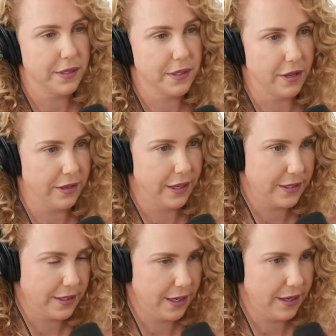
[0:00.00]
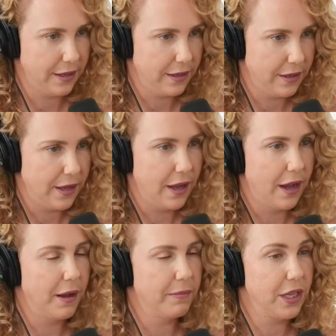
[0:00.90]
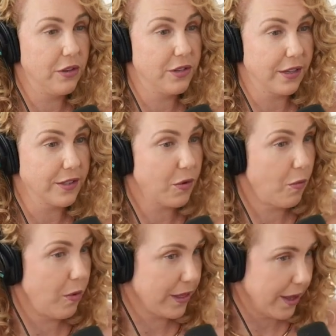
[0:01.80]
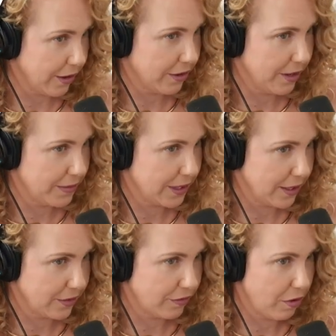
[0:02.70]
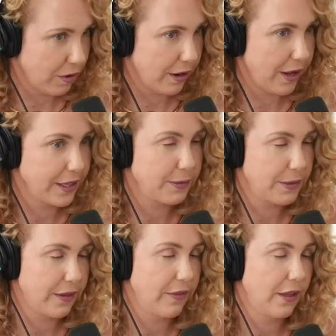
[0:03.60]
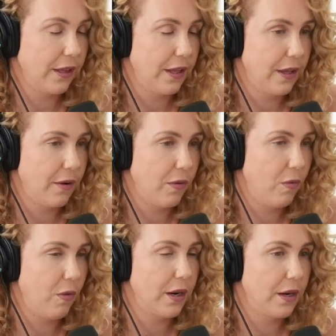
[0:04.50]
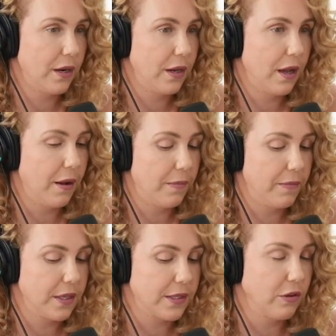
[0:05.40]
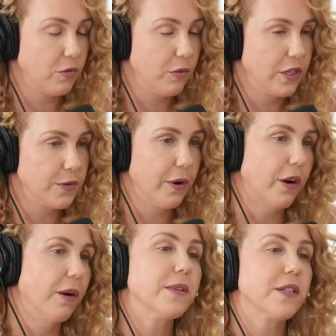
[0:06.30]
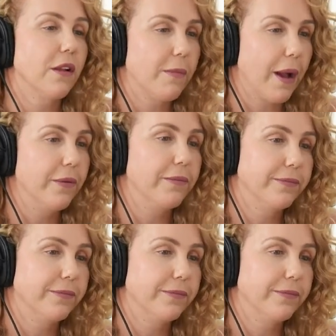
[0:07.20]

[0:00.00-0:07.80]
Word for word: Salt Lake City. Um, can you tell us what the acronym stands for and specifically what um, this outreach program is all about?